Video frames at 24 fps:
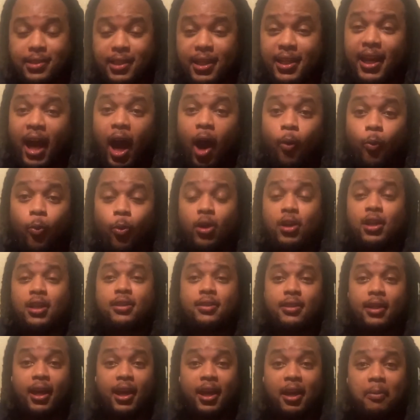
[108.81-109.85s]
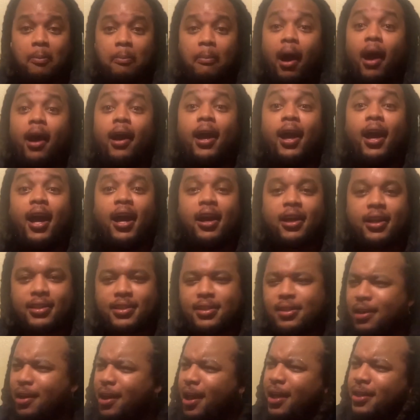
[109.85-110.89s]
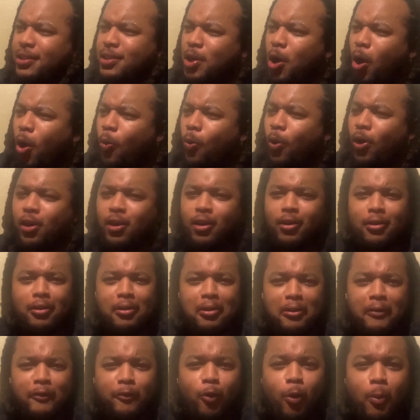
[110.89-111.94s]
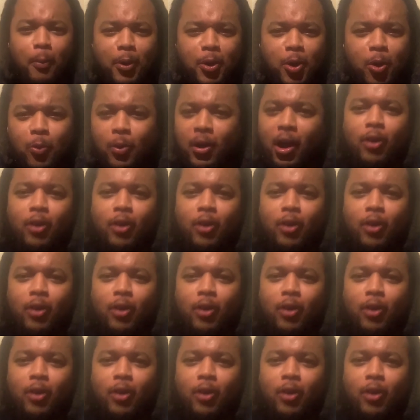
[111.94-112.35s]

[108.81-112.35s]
And I want to thank my ex ex coworker or former coworker.